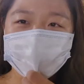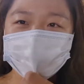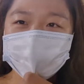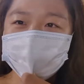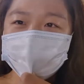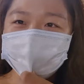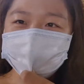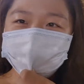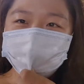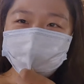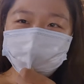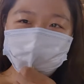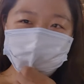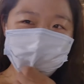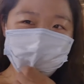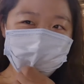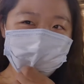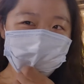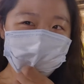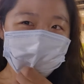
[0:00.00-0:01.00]
to be
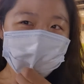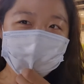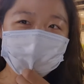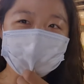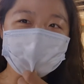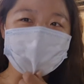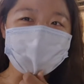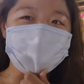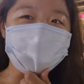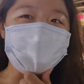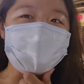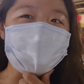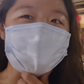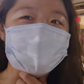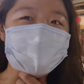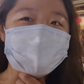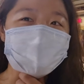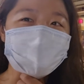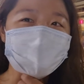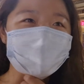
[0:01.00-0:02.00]
this
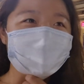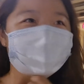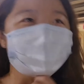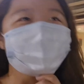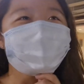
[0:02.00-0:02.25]
humid.